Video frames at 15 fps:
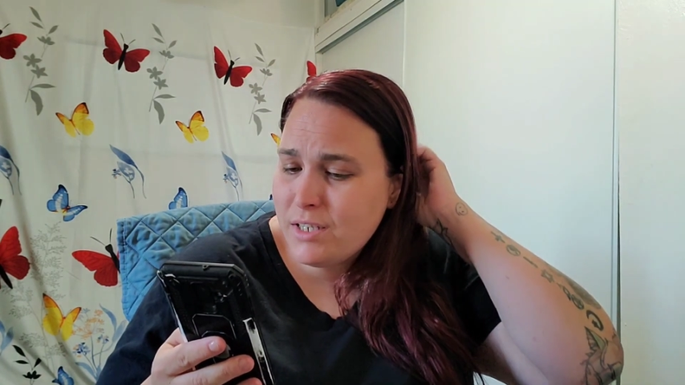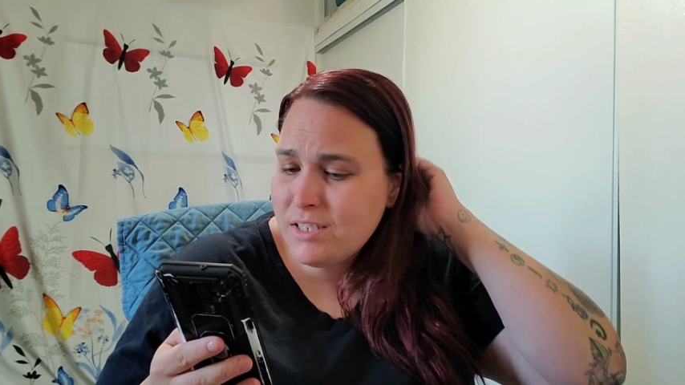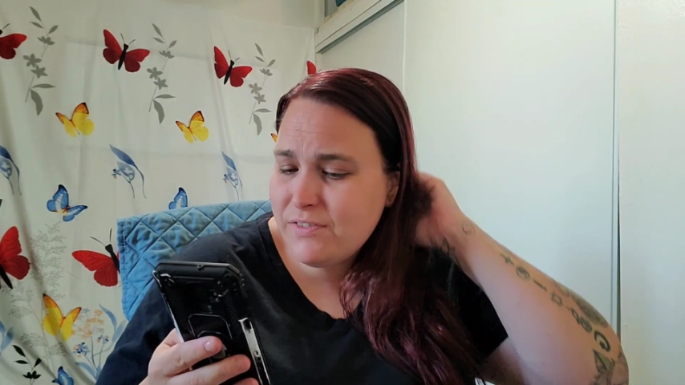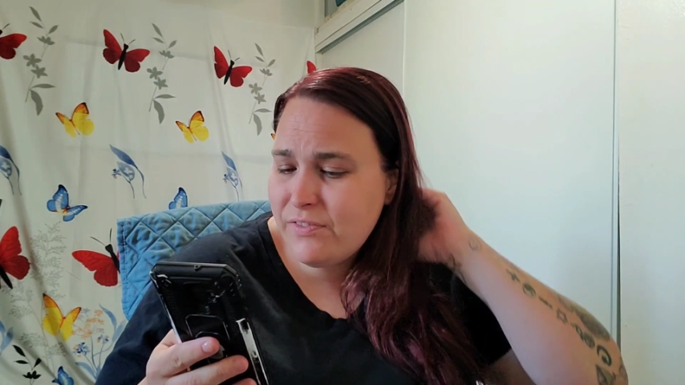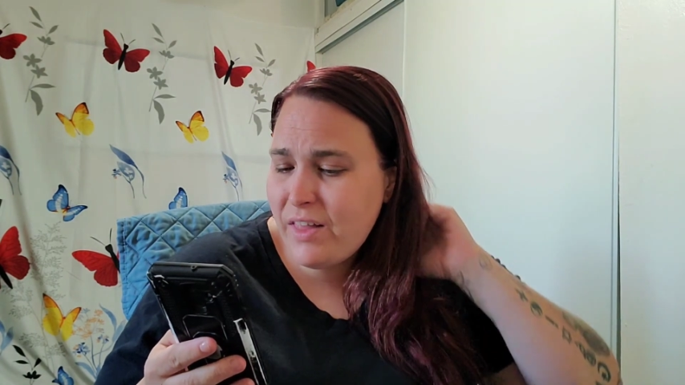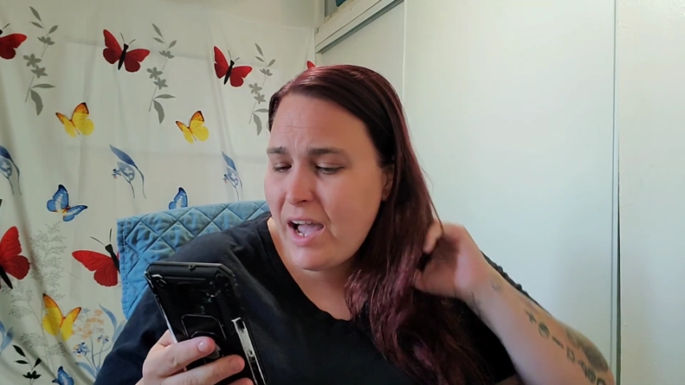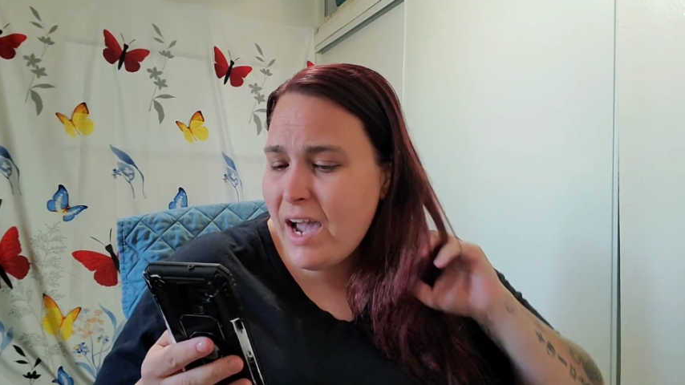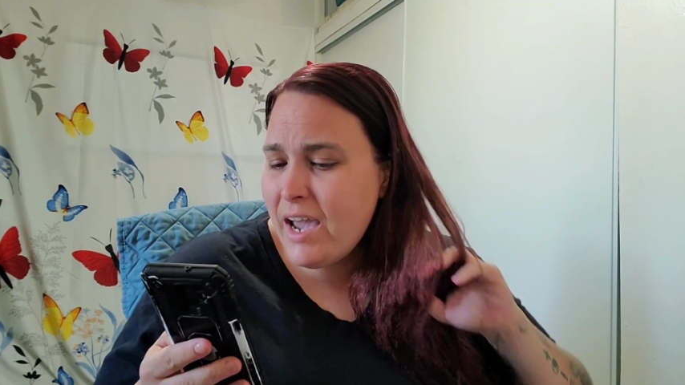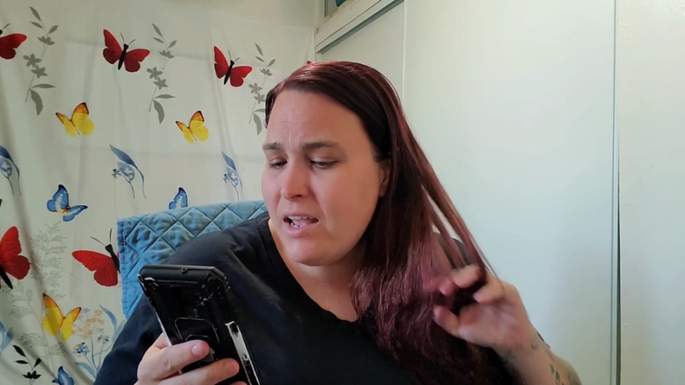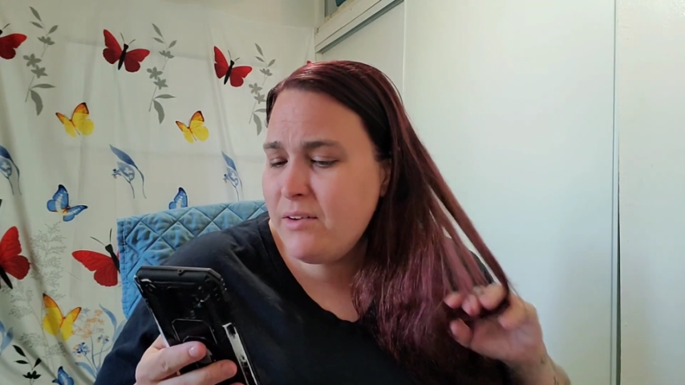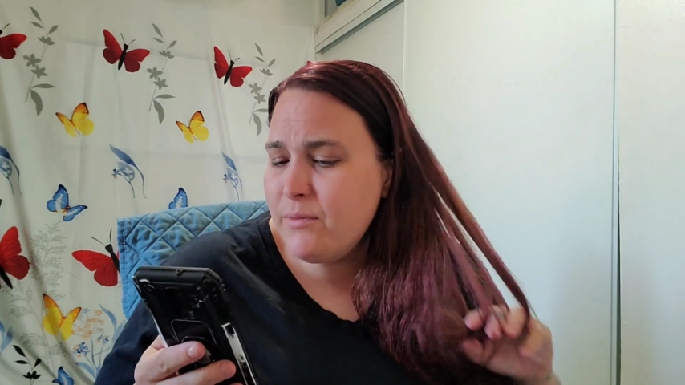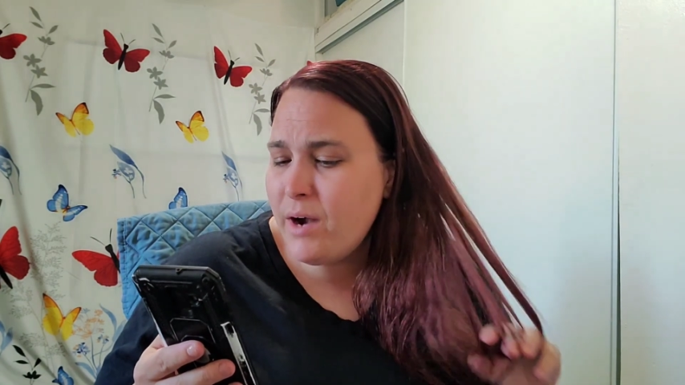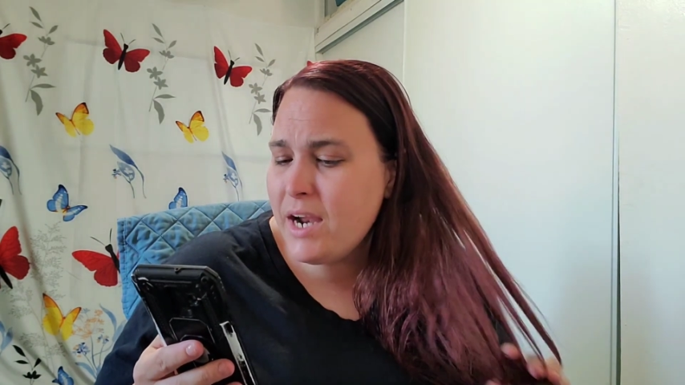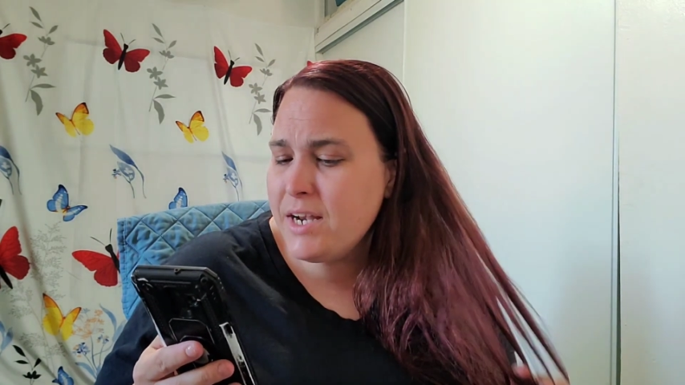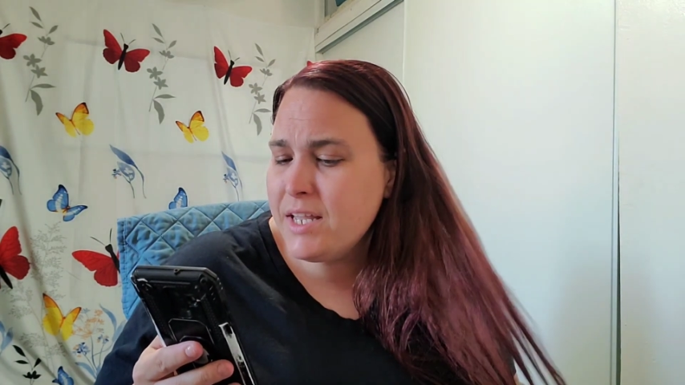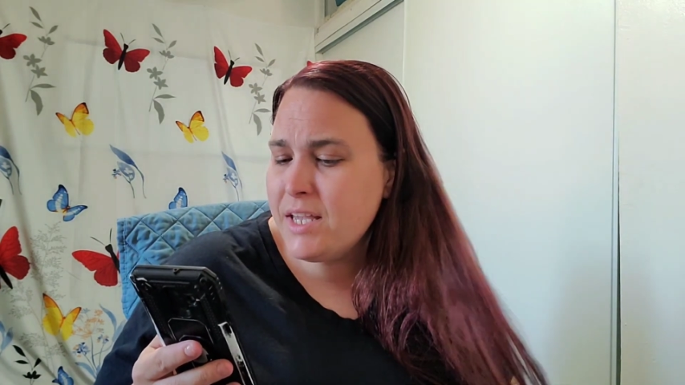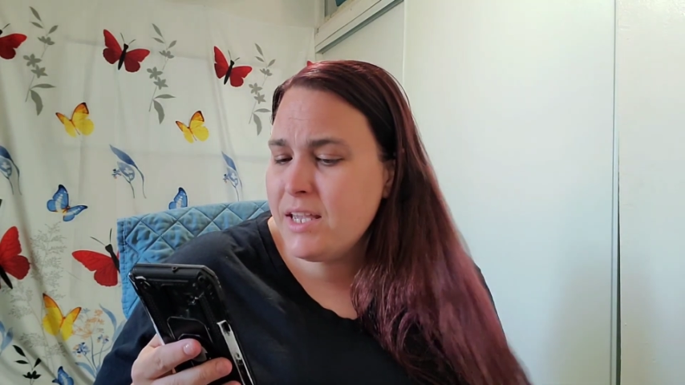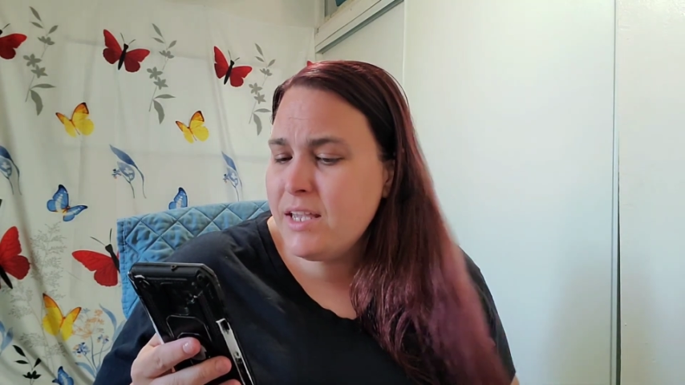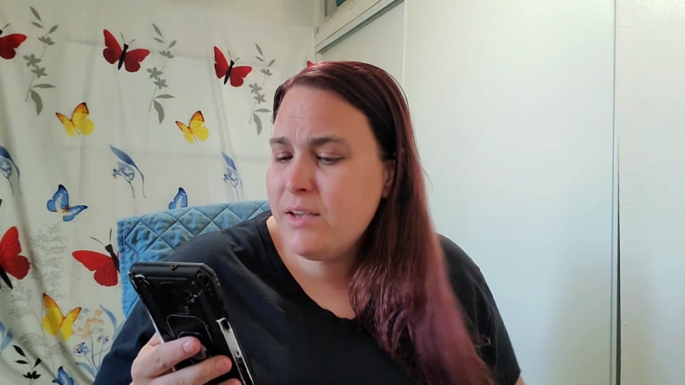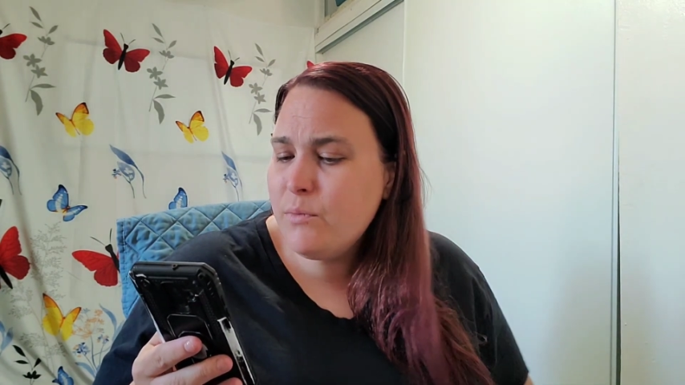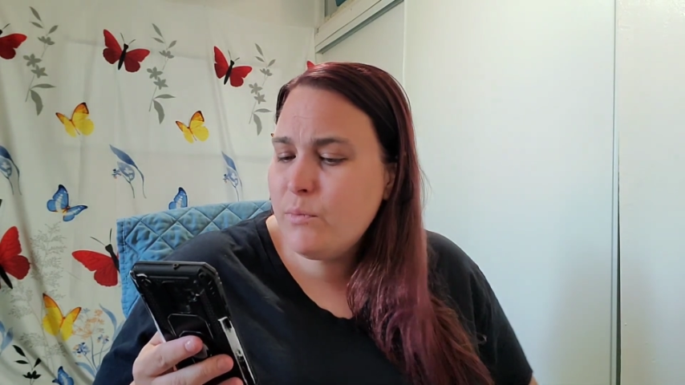It's flat and whiny